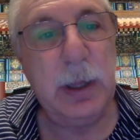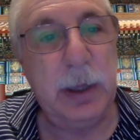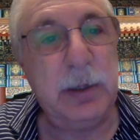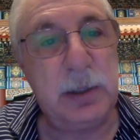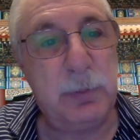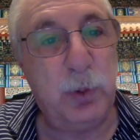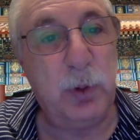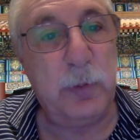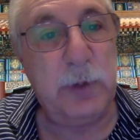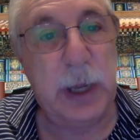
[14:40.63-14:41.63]
and
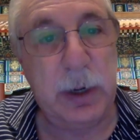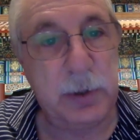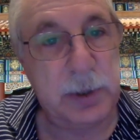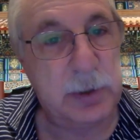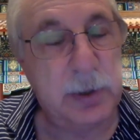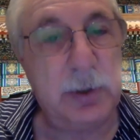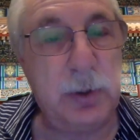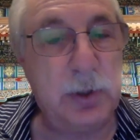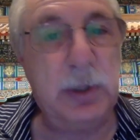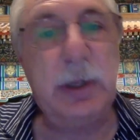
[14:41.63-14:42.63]
disproved Harrison's
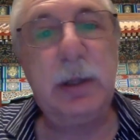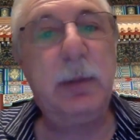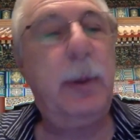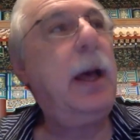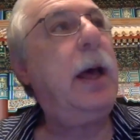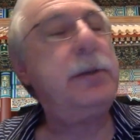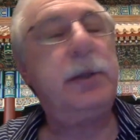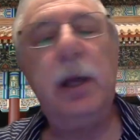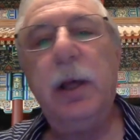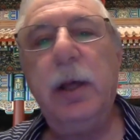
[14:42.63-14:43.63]
assertion that in the past,